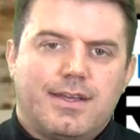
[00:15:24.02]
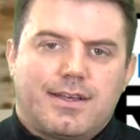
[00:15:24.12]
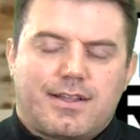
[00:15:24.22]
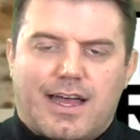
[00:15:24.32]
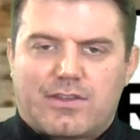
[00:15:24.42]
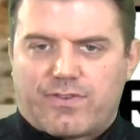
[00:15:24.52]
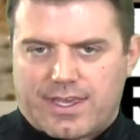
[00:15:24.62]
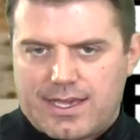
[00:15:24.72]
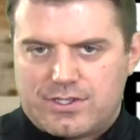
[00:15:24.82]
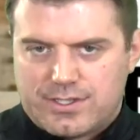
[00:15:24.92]

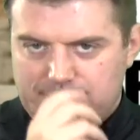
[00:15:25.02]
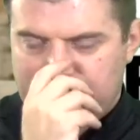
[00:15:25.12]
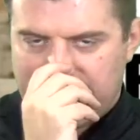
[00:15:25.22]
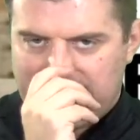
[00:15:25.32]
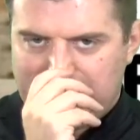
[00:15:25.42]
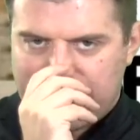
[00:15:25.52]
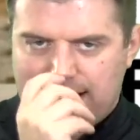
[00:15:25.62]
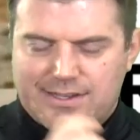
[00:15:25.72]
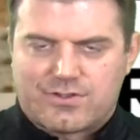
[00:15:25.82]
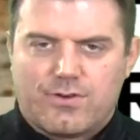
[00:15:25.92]
classification in
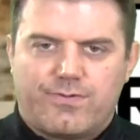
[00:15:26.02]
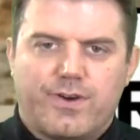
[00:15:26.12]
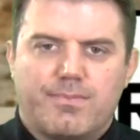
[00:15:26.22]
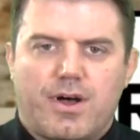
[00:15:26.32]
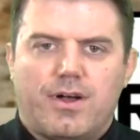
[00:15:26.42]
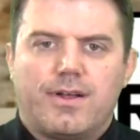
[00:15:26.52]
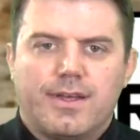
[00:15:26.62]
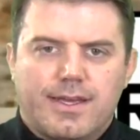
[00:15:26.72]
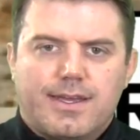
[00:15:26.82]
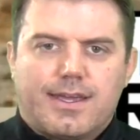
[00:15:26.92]
high school football,
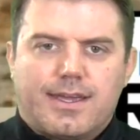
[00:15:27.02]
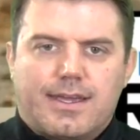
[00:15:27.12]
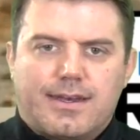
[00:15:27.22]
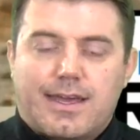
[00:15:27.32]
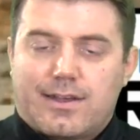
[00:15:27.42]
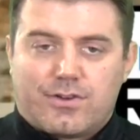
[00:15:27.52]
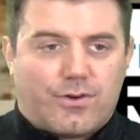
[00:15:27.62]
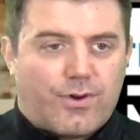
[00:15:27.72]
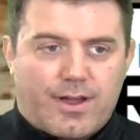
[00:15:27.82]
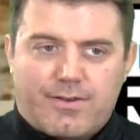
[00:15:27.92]
and had a good
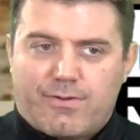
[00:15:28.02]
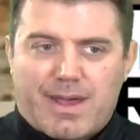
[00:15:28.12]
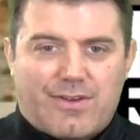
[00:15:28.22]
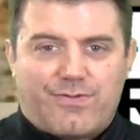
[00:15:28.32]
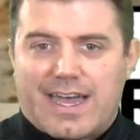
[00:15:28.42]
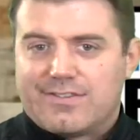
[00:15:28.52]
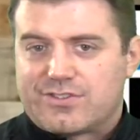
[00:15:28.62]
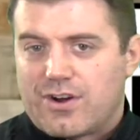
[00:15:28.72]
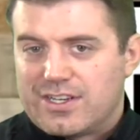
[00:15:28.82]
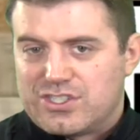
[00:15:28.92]
run of about 5
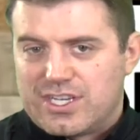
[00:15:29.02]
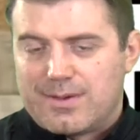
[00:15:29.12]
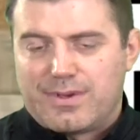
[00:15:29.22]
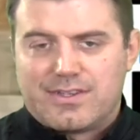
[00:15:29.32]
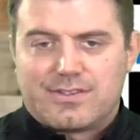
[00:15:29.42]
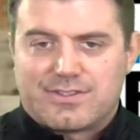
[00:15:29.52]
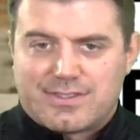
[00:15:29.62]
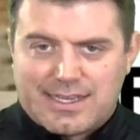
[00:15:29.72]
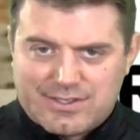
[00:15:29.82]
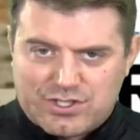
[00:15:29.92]
straight
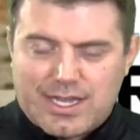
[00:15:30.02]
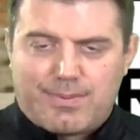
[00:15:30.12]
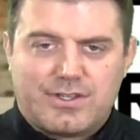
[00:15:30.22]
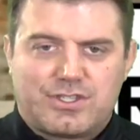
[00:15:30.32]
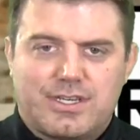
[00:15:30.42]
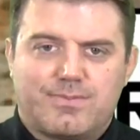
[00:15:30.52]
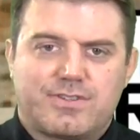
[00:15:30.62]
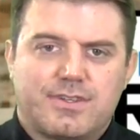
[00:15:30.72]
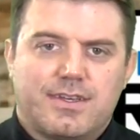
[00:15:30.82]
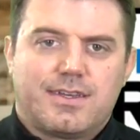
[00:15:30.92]
state
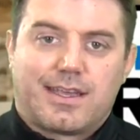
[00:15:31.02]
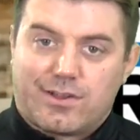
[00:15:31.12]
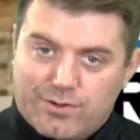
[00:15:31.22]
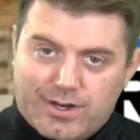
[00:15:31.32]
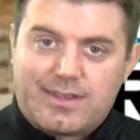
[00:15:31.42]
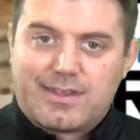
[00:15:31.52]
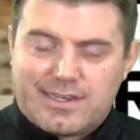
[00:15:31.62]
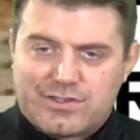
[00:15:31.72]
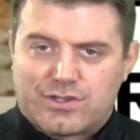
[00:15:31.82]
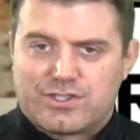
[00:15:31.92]
championships, including the
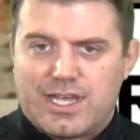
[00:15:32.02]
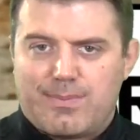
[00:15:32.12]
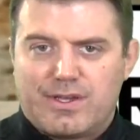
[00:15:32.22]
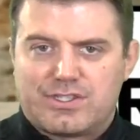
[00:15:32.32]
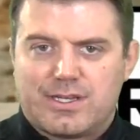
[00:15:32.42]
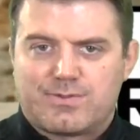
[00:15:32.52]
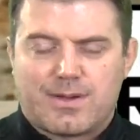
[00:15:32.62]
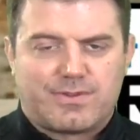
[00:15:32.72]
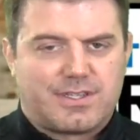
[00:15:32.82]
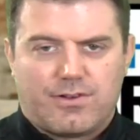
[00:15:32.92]
district championships up
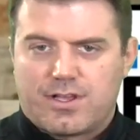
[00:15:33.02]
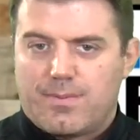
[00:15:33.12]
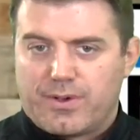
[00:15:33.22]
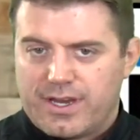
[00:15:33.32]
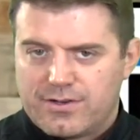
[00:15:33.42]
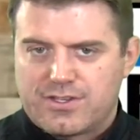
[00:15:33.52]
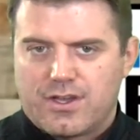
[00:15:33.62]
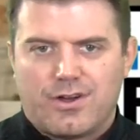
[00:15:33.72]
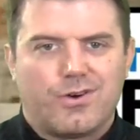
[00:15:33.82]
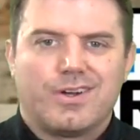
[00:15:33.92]
until a couple years
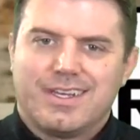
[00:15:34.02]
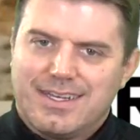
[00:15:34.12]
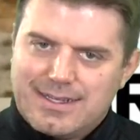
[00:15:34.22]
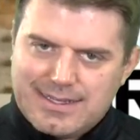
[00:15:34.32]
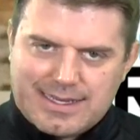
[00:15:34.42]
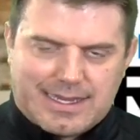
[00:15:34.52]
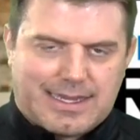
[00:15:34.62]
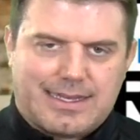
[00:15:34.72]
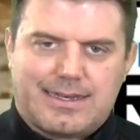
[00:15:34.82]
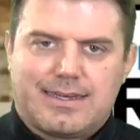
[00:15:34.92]
ago.
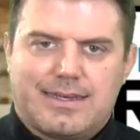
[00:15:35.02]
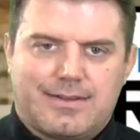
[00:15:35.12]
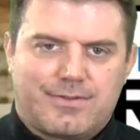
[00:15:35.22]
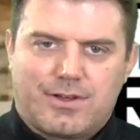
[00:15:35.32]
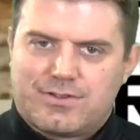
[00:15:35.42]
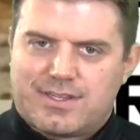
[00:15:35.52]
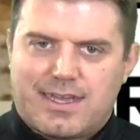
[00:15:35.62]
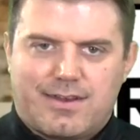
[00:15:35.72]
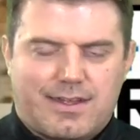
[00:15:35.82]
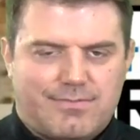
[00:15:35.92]
And just had